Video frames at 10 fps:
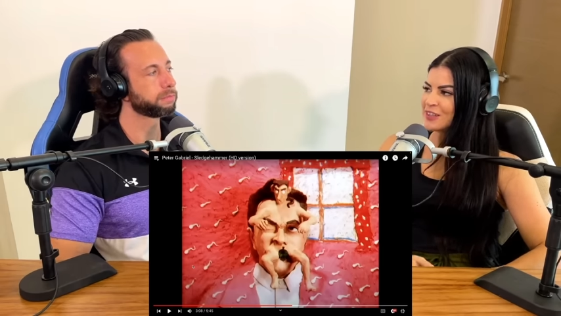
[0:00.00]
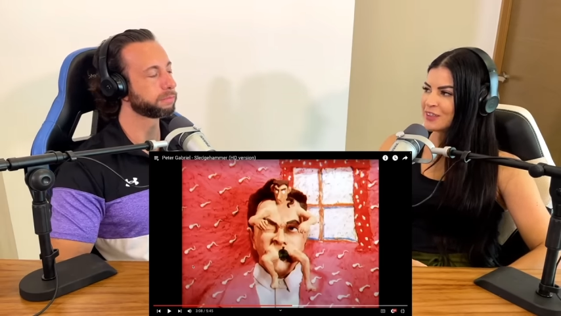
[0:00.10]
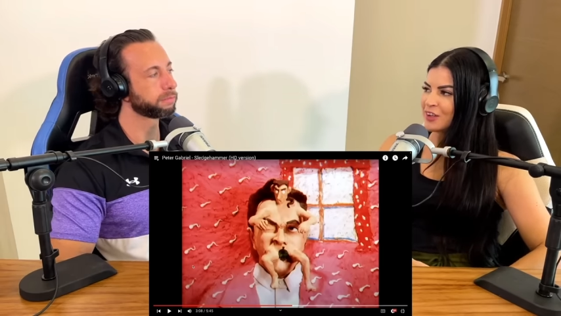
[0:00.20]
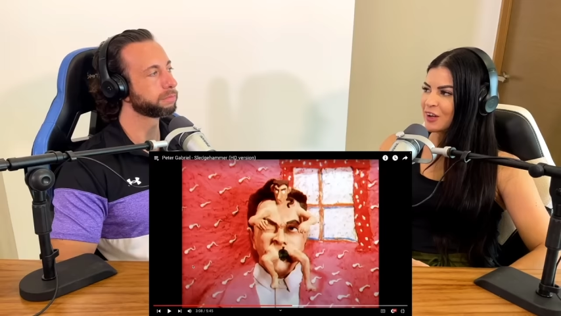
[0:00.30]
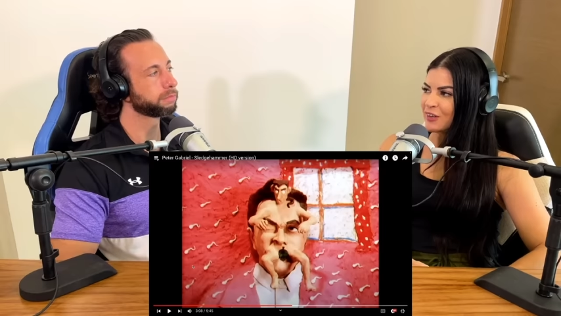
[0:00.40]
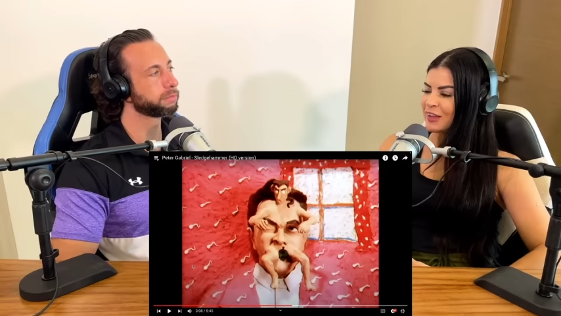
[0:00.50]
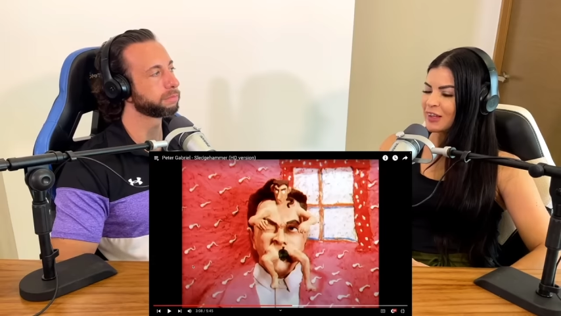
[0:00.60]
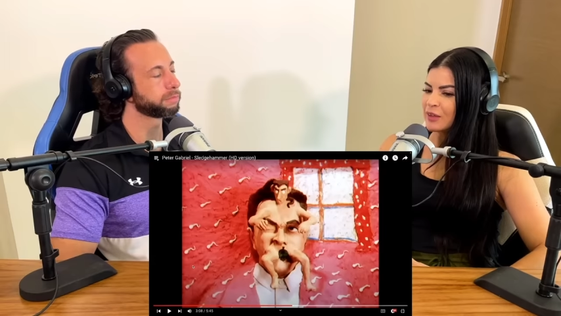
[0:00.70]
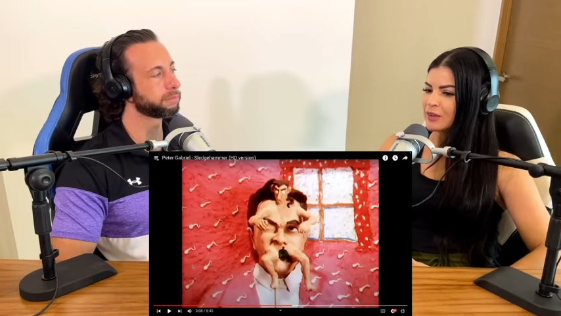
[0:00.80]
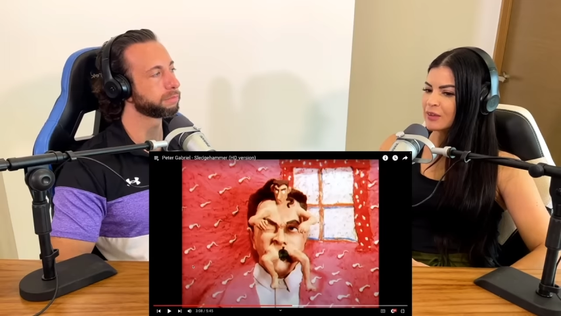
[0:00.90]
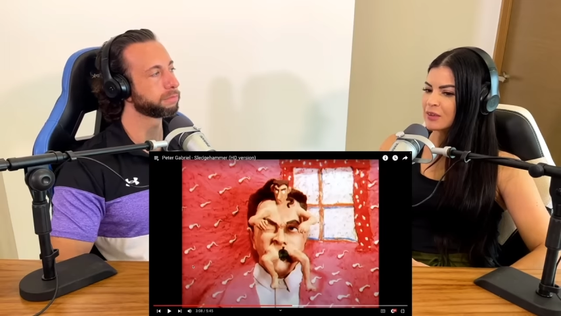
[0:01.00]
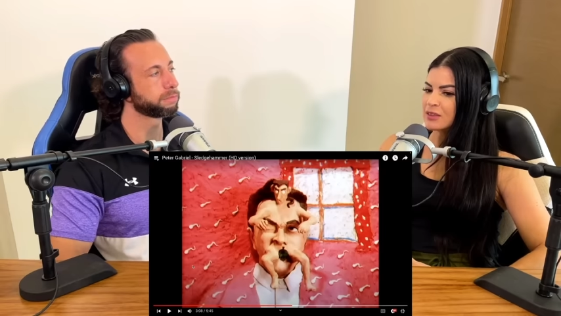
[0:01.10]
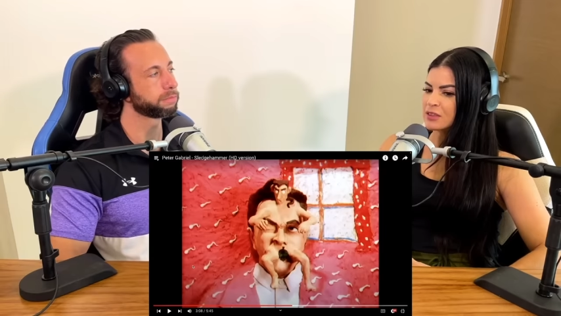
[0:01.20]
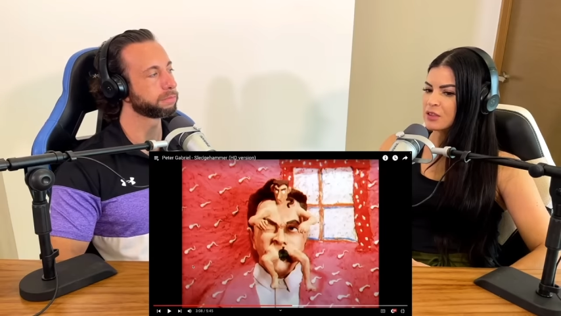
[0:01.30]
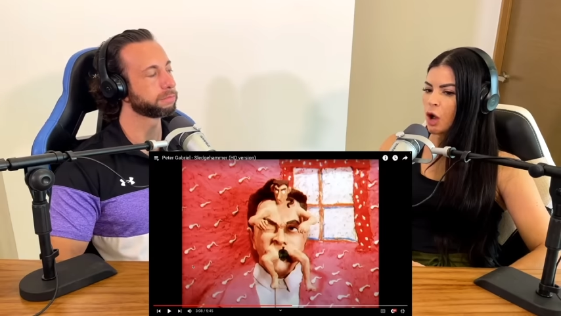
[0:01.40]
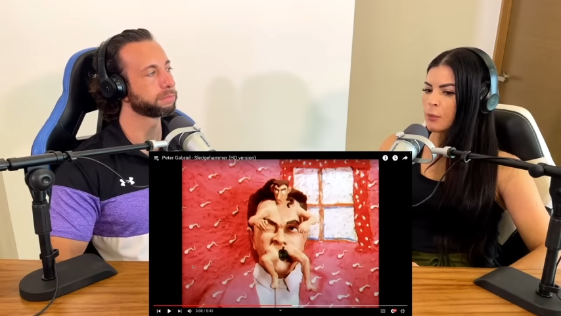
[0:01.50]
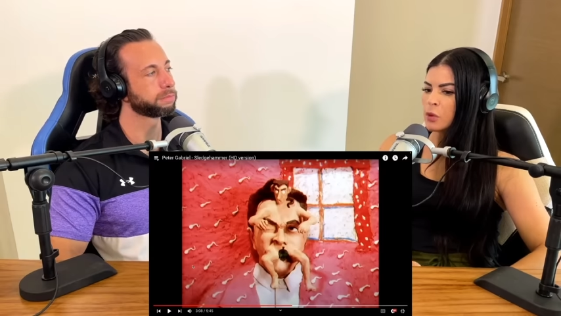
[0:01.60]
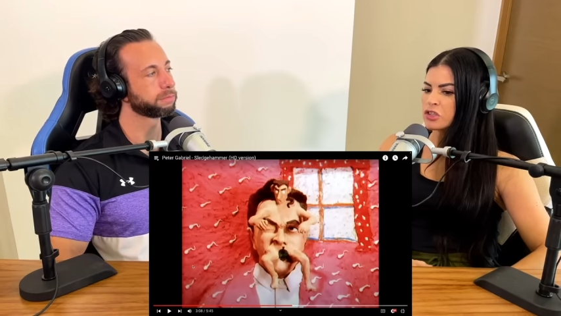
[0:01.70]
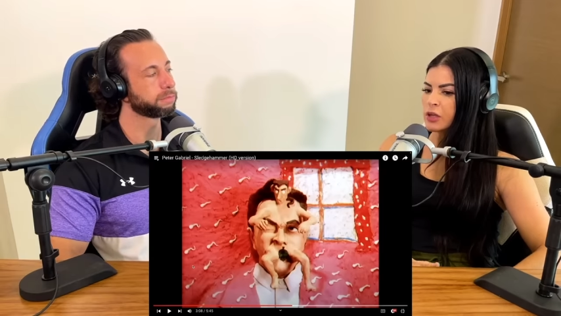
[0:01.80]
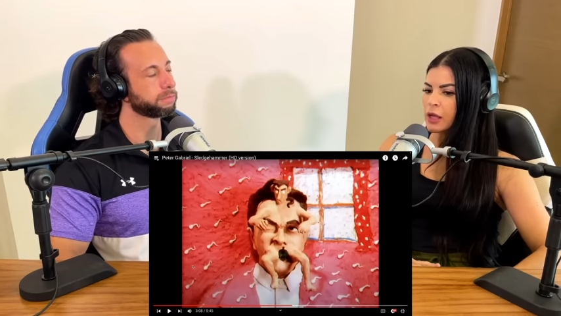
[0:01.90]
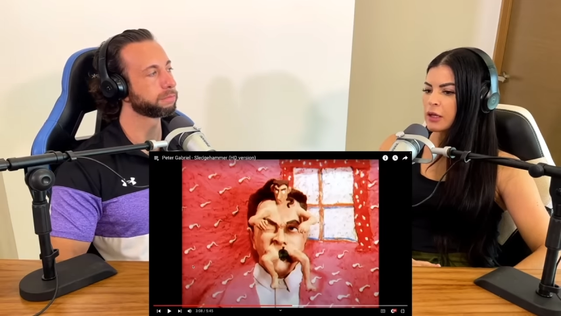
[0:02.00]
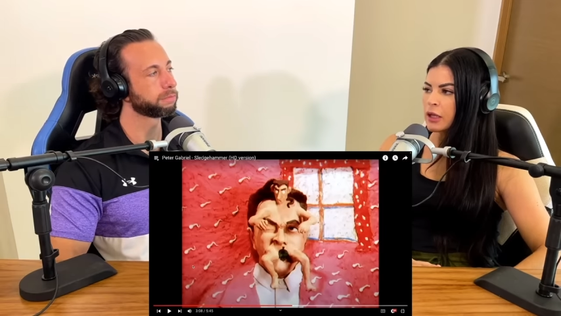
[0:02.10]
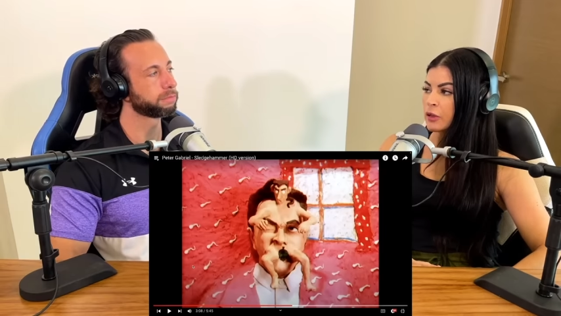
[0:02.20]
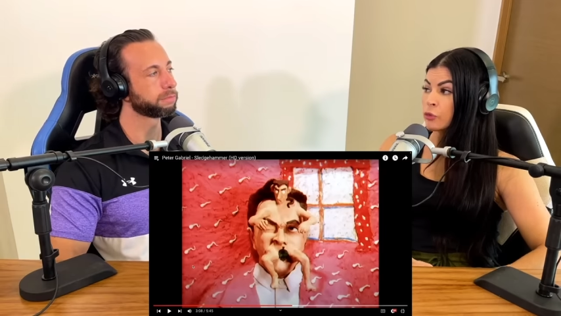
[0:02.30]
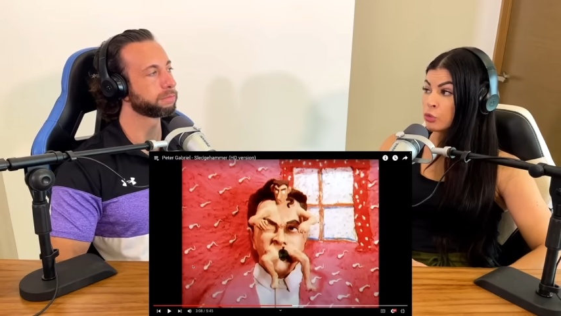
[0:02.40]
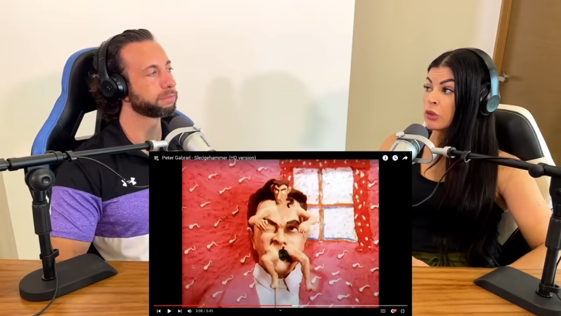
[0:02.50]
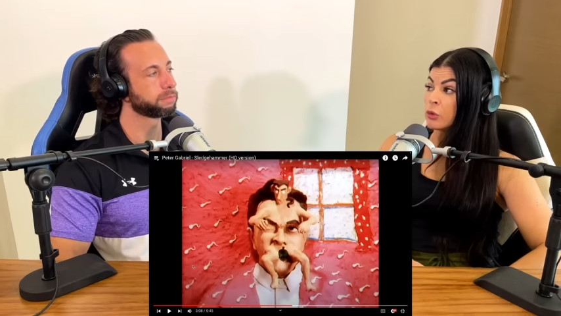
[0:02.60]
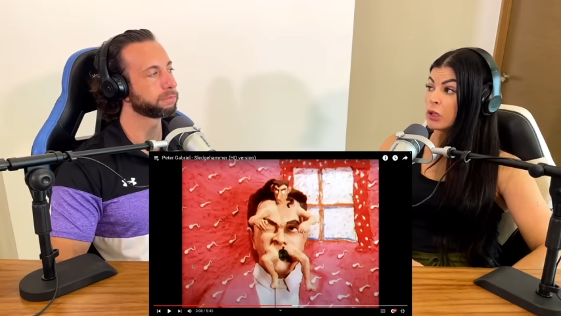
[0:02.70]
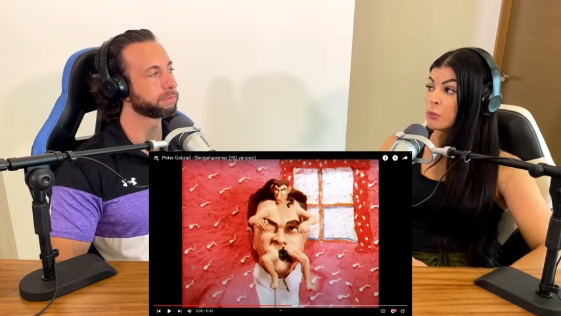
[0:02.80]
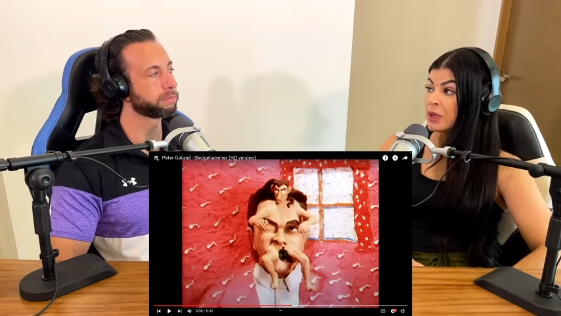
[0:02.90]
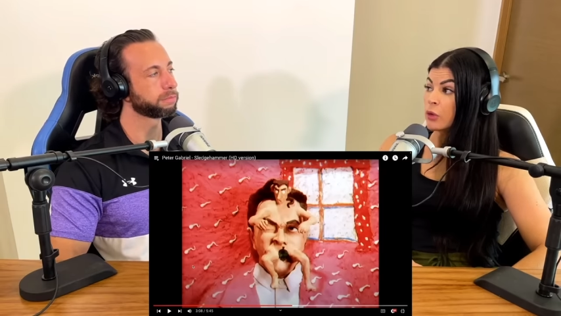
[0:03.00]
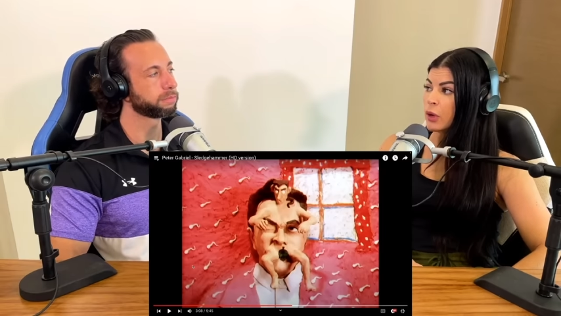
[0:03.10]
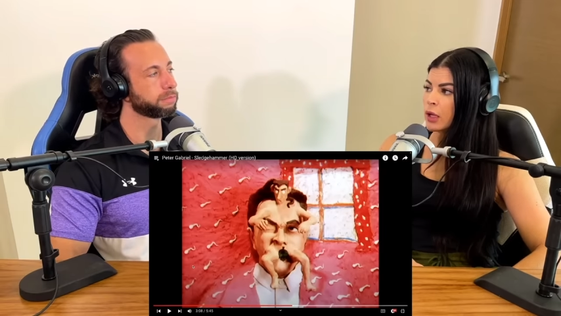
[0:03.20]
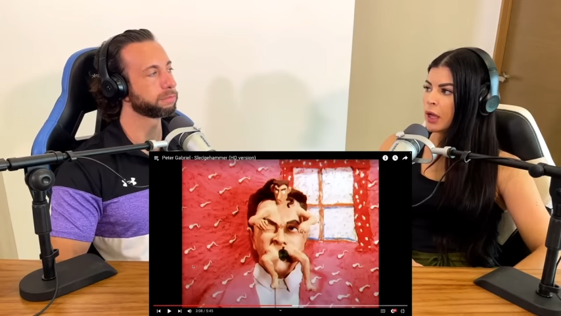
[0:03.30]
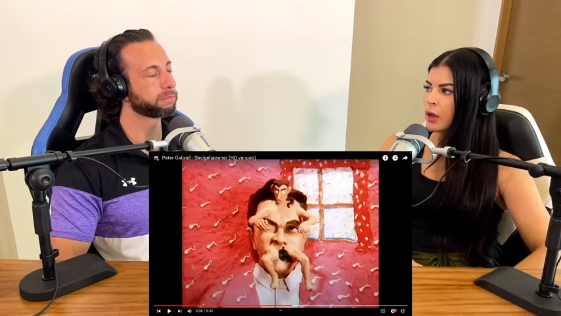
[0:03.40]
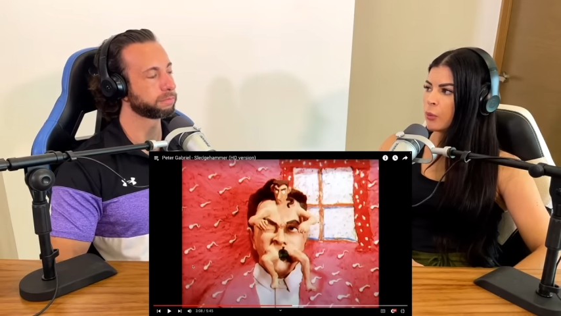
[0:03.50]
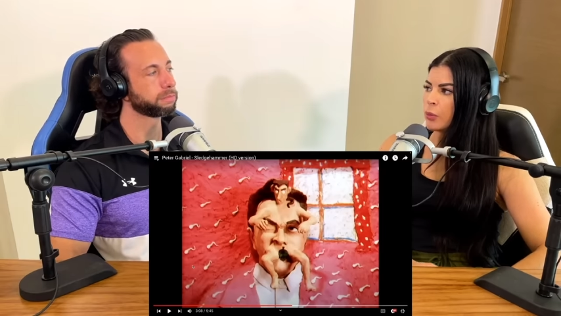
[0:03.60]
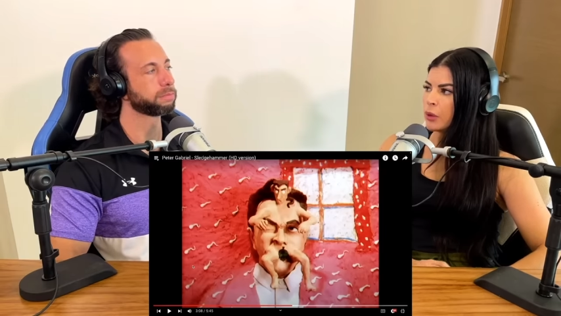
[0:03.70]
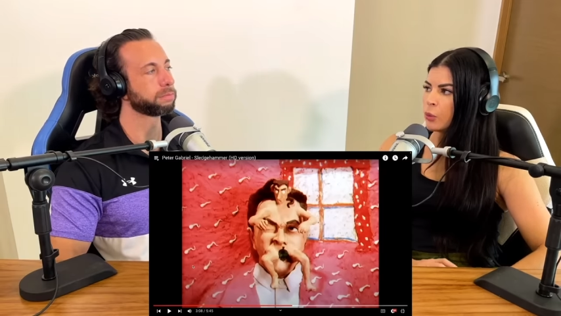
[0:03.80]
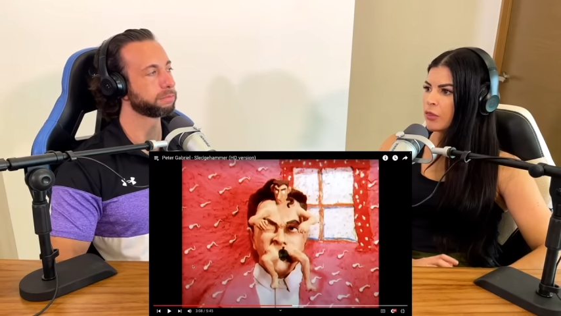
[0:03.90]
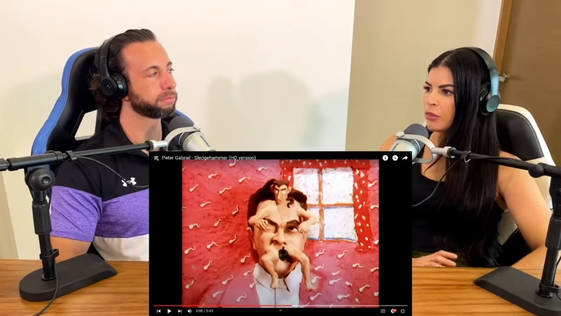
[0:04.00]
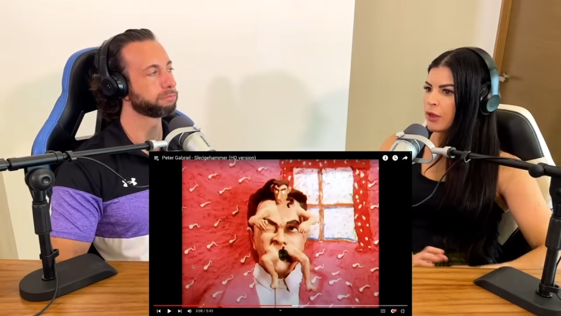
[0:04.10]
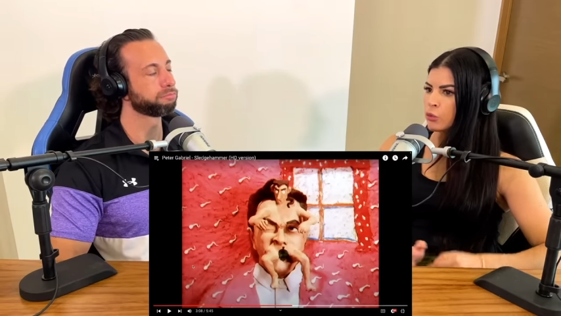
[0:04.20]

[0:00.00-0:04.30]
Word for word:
Speaker 1: on TikTok, like stop motion editing is really really big right now but mm-hmm. with